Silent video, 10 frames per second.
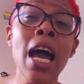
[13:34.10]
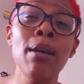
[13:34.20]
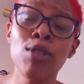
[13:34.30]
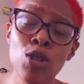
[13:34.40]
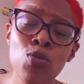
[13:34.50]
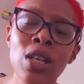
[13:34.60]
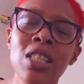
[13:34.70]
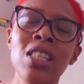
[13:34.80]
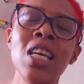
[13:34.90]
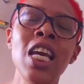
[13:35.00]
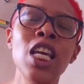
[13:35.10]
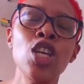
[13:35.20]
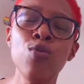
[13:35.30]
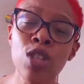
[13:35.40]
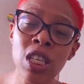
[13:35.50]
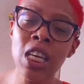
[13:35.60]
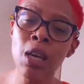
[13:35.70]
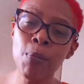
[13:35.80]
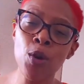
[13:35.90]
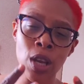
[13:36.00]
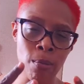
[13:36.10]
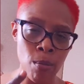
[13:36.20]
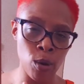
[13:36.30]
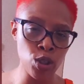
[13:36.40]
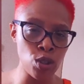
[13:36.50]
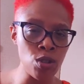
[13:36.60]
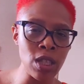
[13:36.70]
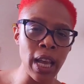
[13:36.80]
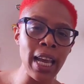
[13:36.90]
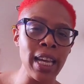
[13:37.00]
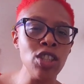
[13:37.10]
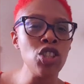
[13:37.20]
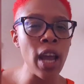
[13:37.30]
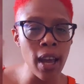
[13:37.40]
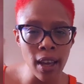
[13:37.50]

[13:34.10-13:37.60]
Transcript: to continue to keep your emotional state in check.